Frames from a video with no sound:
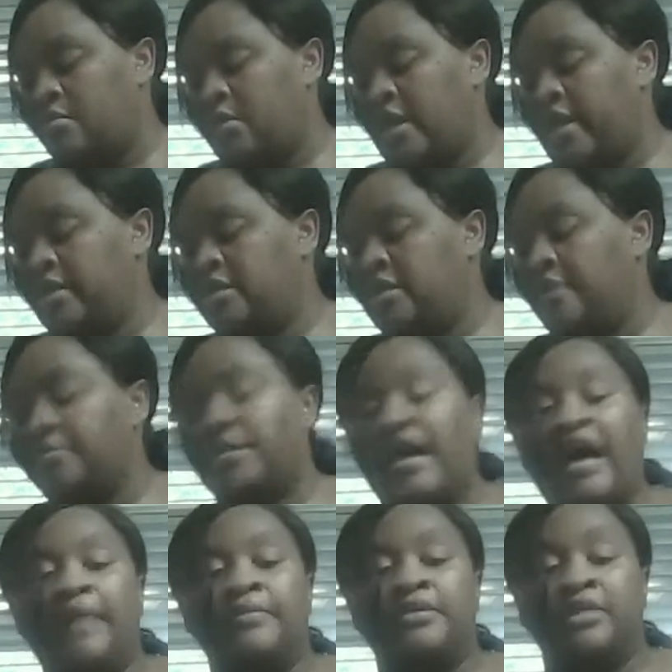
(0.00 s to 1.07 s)
And
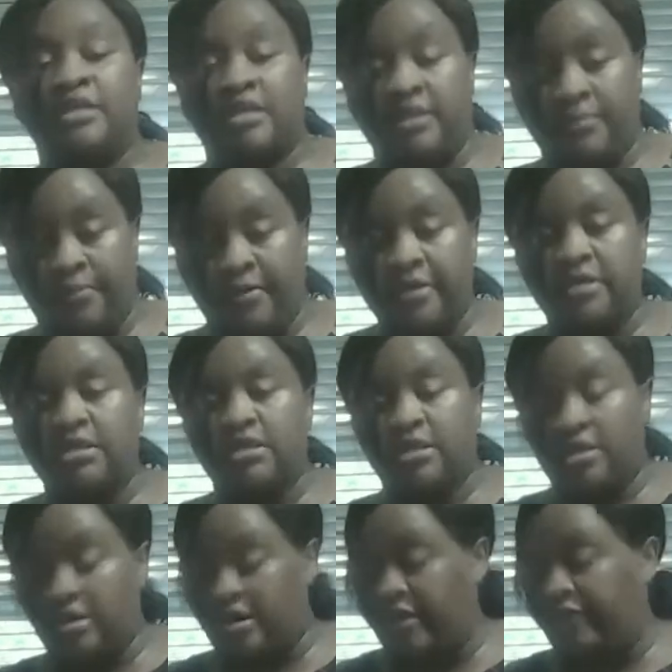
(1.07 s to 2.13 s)
sometimes the
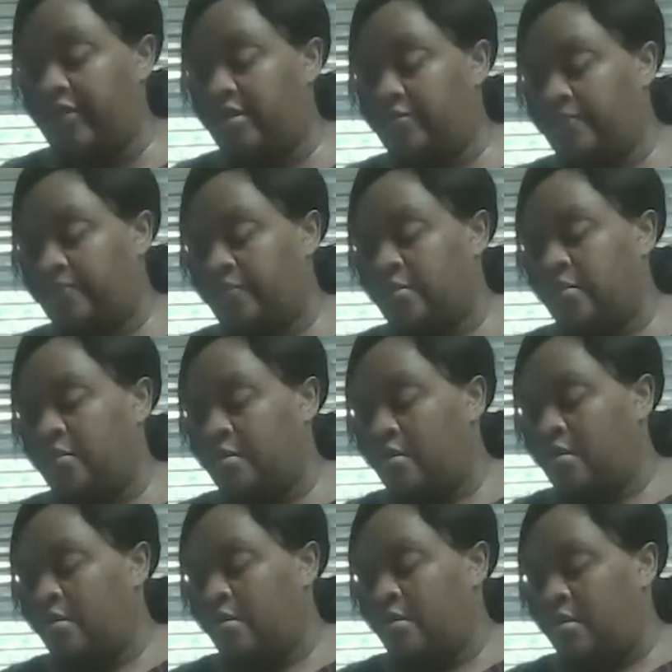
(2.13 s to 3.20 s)
simplicity of it.
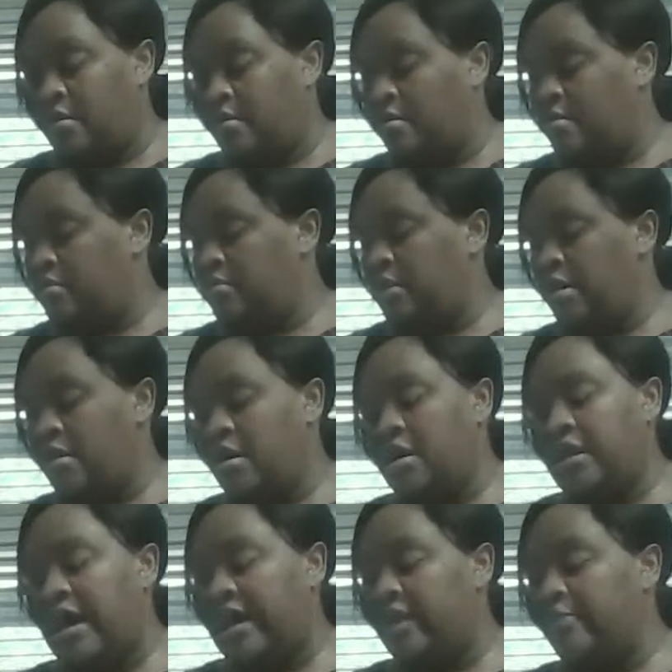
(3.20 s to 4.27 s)
There are a
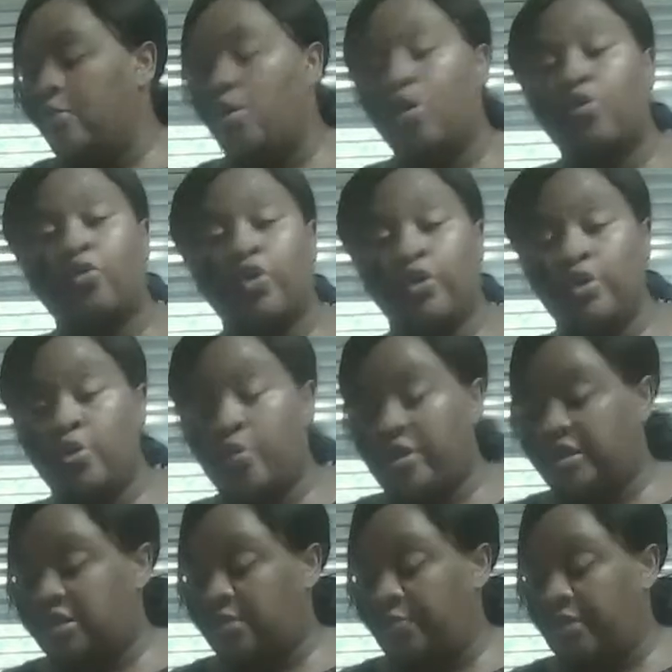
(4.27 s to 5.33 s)
lot of more roux
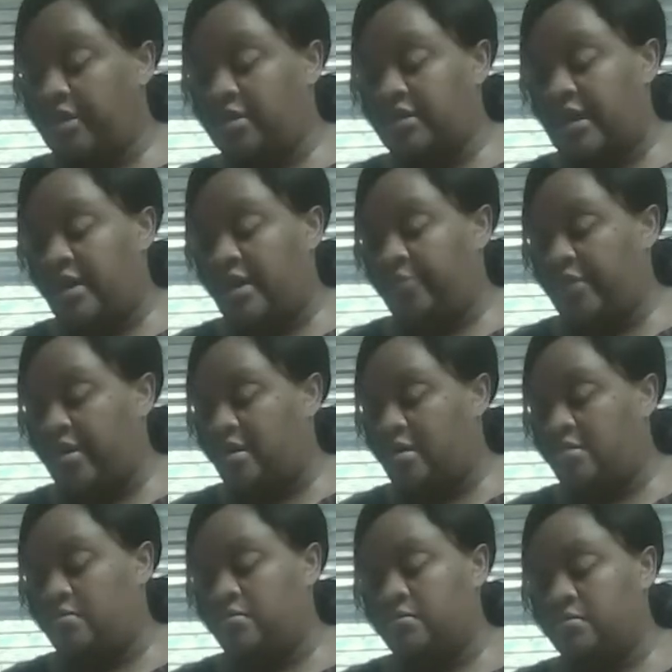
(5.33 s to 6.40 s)
recipes out
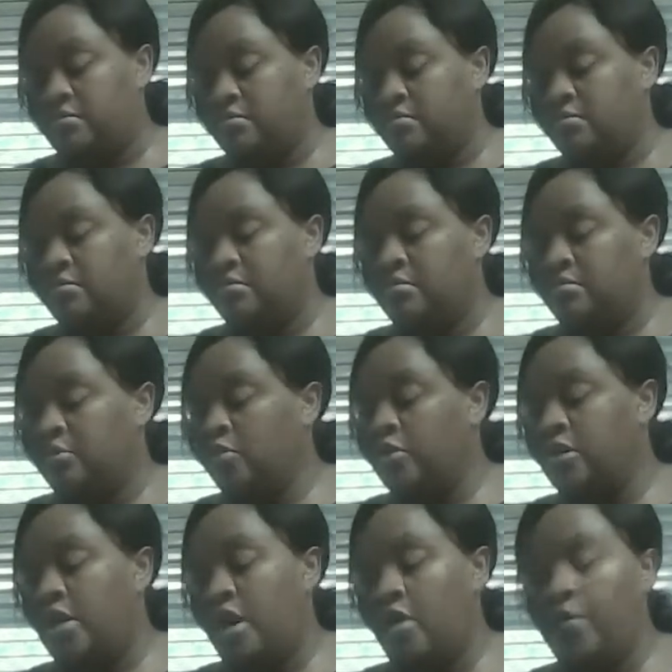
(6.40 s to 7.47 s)
there. You
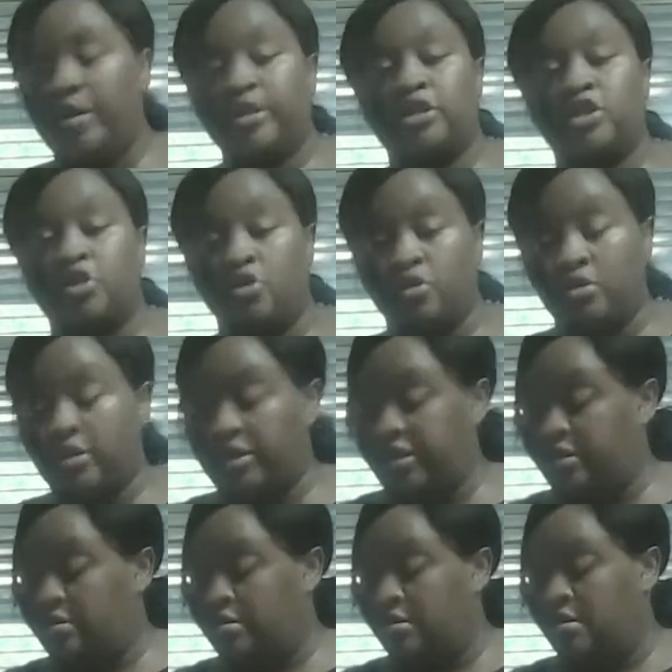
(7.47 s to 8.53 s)
can always Google
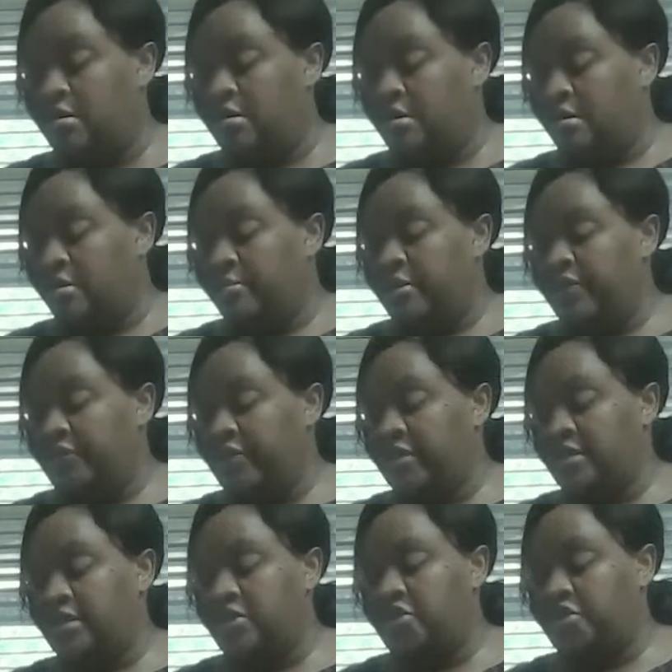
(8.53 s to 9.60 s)
it. But
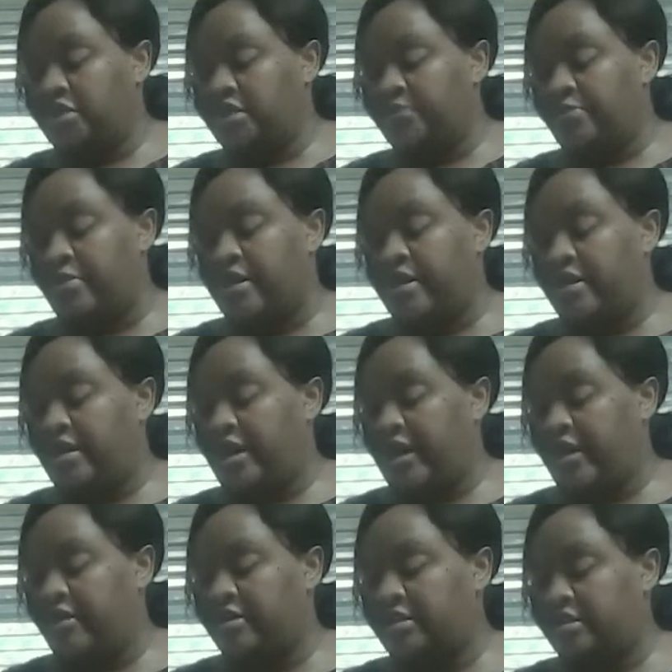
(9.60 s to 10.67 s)
this is just Brandy
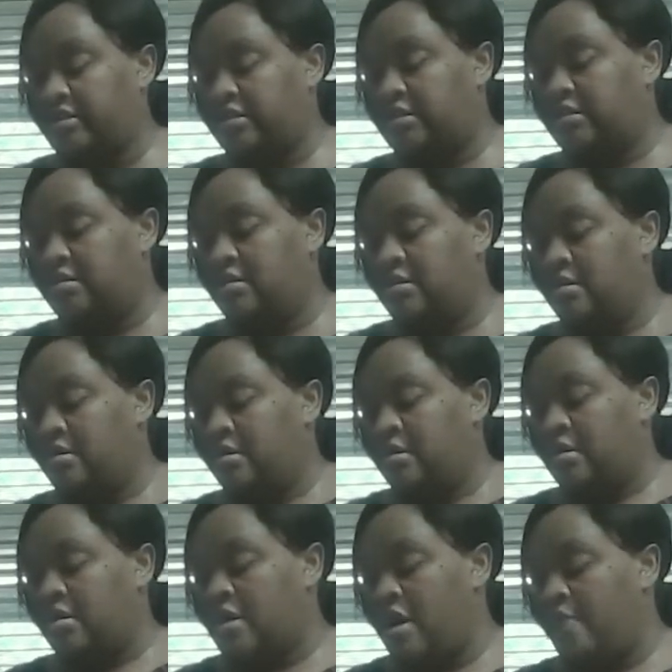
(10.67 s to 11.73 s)
Harris's
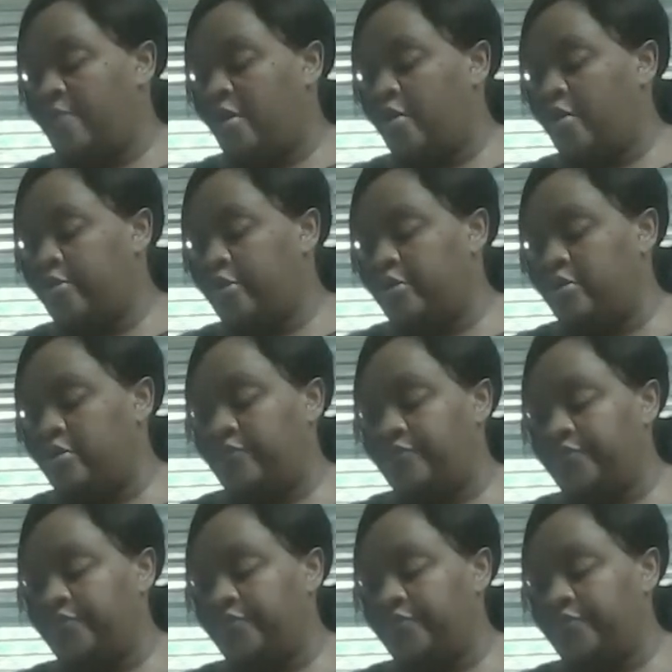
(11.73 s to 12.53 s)
Gumbo Roux.